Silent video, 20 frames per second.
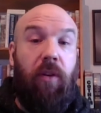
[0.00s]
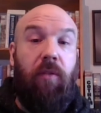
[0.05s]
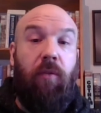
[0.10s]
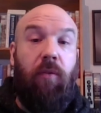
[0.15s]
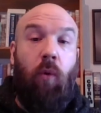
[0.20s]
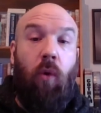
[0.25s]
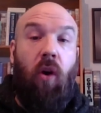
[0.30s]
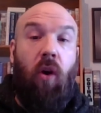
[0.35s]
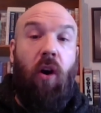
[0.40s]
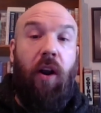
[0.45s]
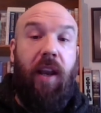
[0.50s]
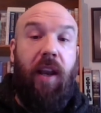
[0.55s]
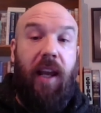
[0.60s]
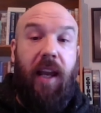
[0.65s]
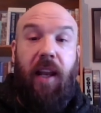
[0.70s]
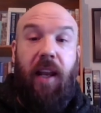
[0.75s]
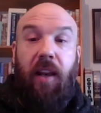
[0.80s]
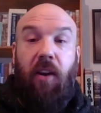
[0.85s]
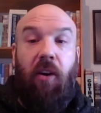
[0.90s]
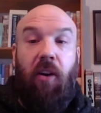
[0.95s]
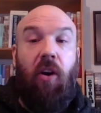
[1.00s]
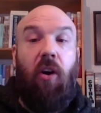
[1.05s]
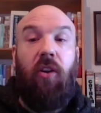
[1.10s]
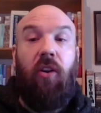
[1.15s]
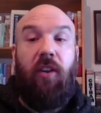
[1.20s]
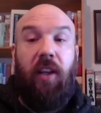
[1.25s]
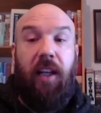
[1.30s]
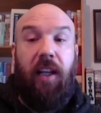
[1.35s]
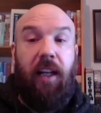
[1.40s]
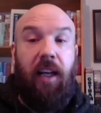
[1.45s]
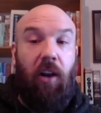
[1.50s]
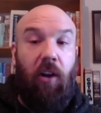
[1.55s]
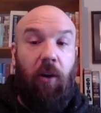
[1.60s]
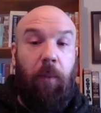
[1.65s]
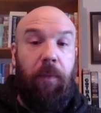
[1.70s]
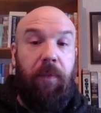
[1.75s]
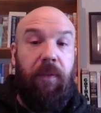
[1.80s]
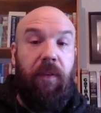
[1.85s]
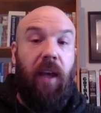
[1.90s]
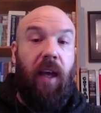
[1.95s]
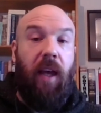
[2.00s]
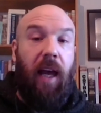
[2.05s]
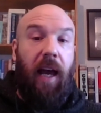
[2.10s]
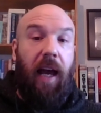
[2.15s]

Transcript: have worn in their hunting clubs